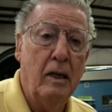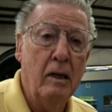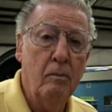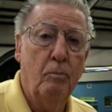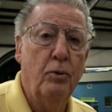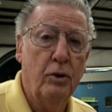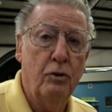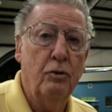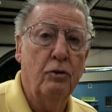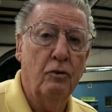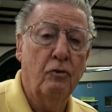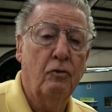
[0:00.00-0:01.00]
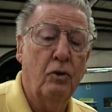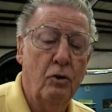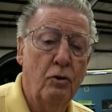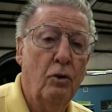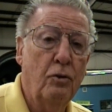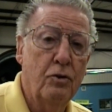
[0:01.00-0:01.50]
input to his
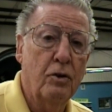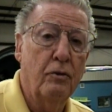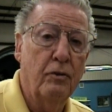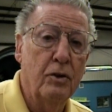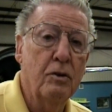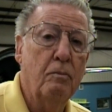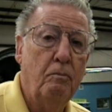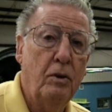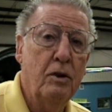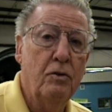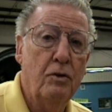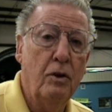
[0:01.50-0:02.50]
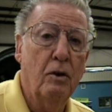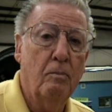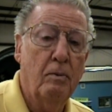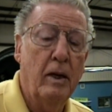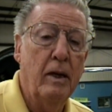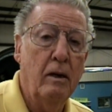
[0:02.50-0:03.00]
control surface pitched the
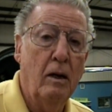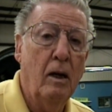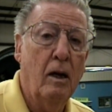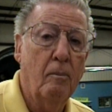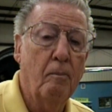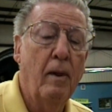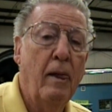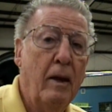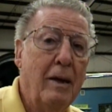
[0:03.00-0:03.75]
airplane up.